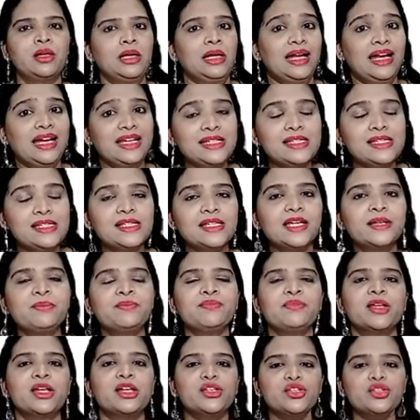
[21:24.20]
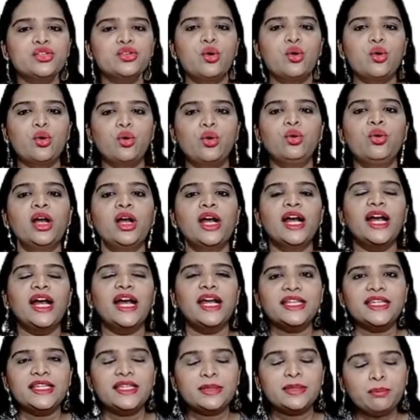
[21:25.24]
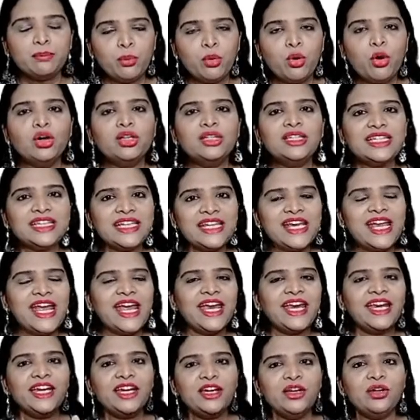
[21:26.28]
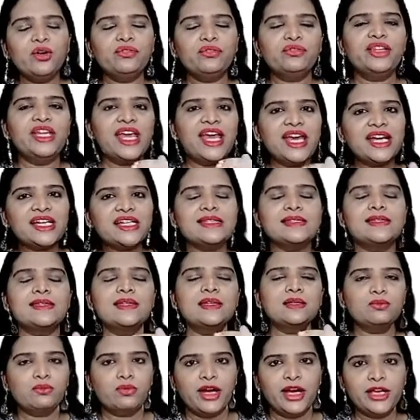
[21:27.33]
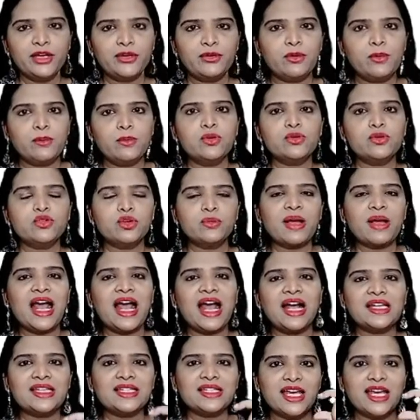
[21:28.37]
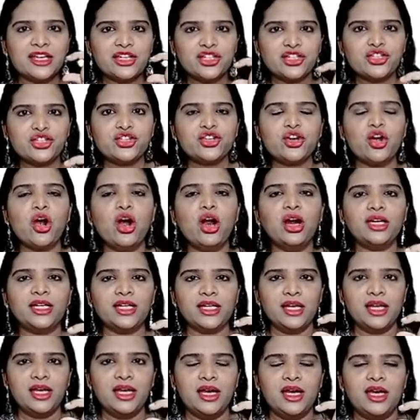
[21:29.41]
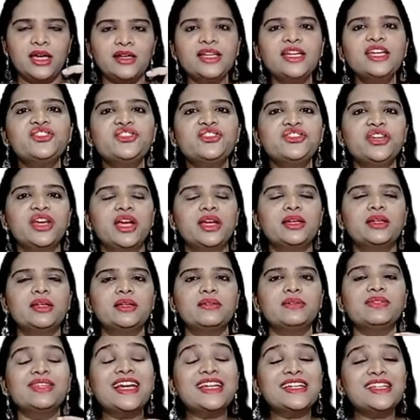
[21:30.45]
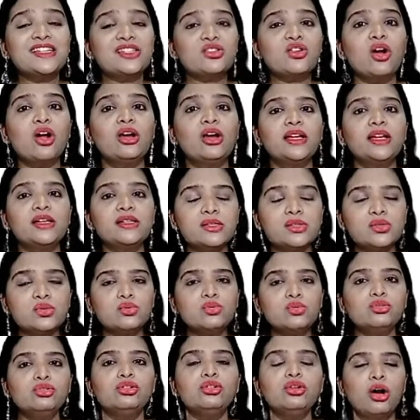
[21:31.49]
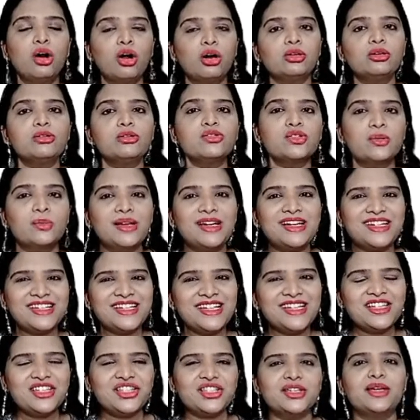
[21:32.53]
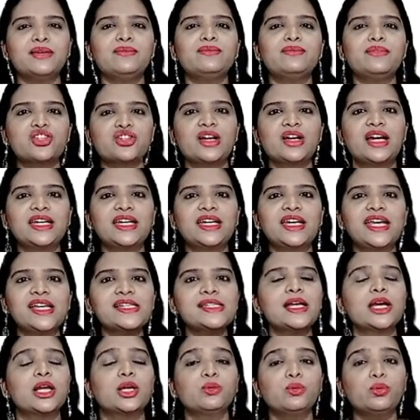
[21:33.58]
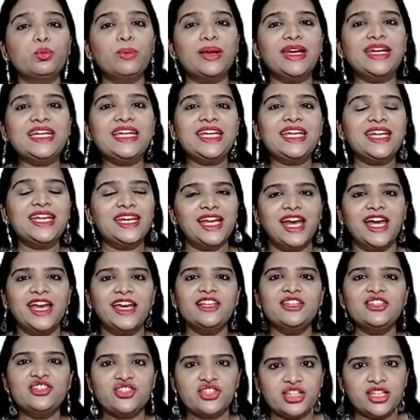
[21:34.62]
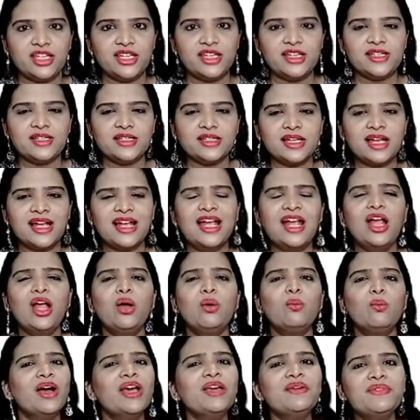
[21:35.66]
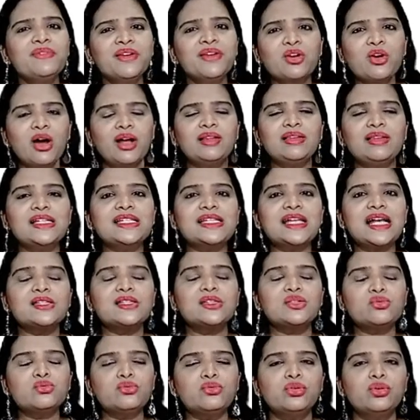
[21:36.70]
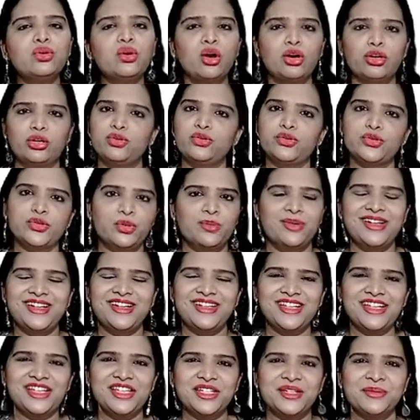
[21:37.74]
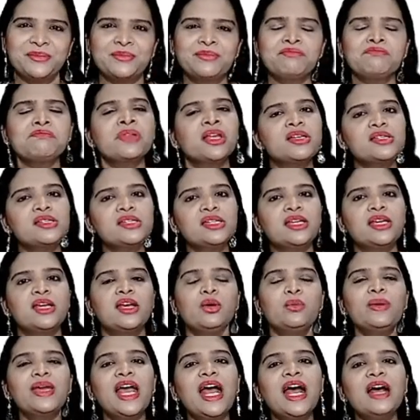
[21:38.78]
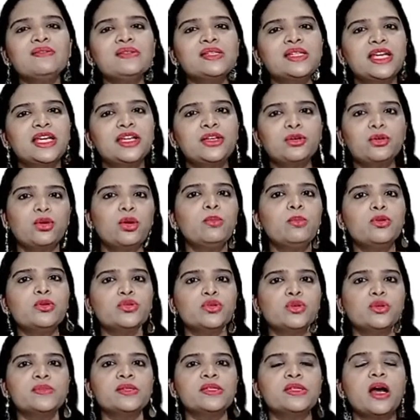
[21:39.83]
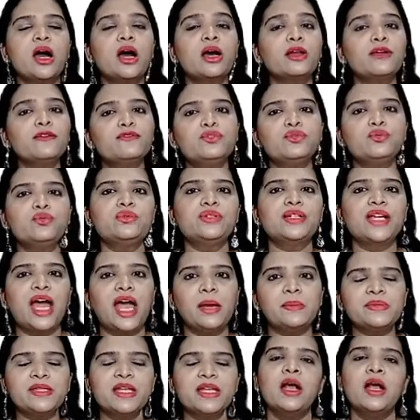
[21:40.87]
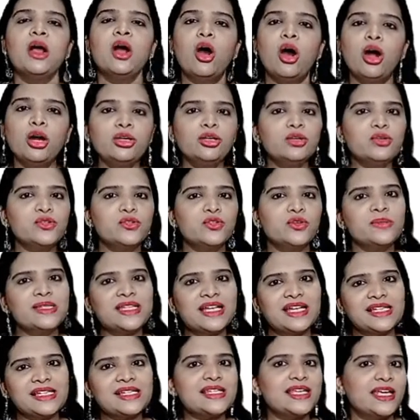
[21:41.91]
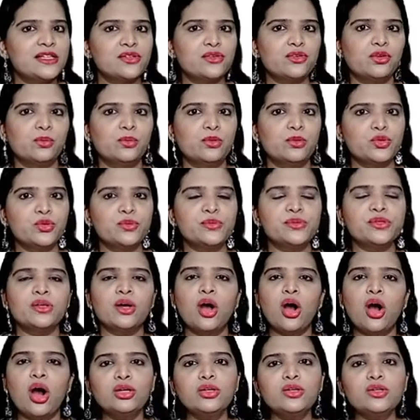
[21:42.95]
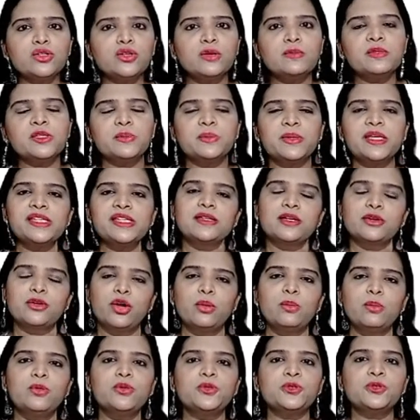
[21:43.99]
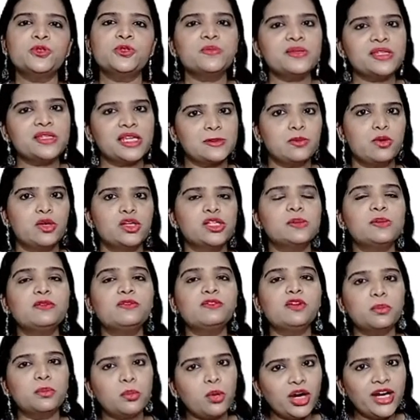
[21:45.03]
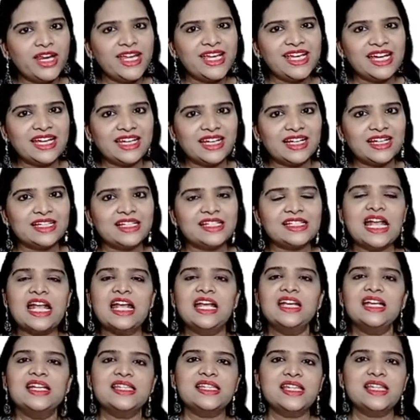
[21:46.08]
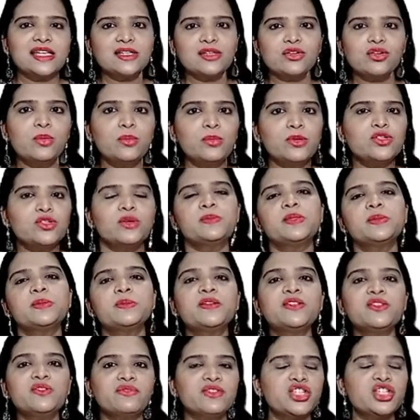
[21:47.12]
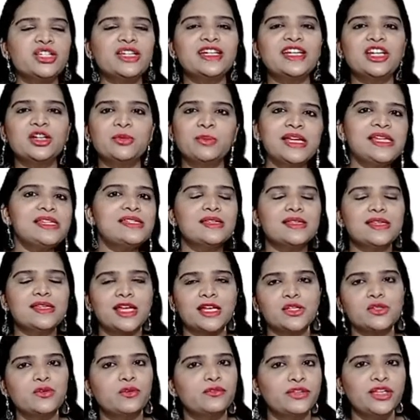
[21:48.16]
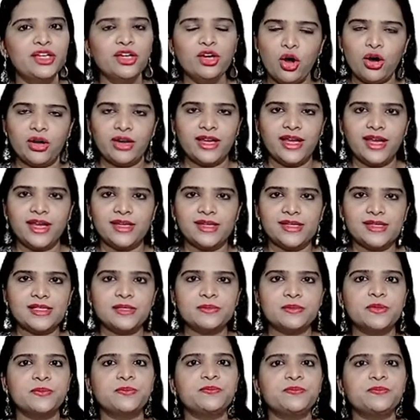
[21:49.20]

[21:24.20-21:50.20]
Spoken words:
Understand? So, both the end of the X and Y chromosome has a short region that is called a pseudo-autosomal region, which contains around 29 genes. Why we call this as pseudo-autosomal region? See, we have seen chromosomes are of two types, autosomes and sex chromosomes. Autosomes means the chromosomes responsible for body characters. Sex chromosomes means which determines the sex of the organisms.